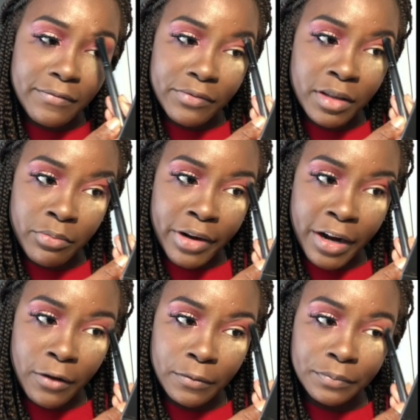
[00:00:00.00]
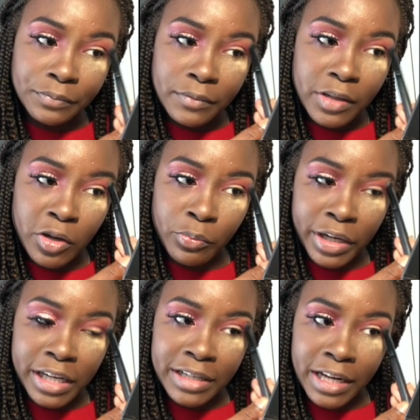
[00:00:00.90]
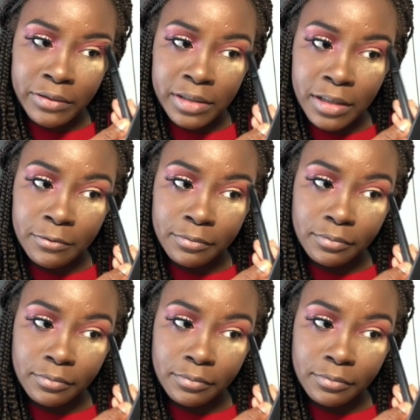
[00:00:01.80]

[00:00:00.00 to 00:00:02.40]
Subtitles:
the brow and bring it down some.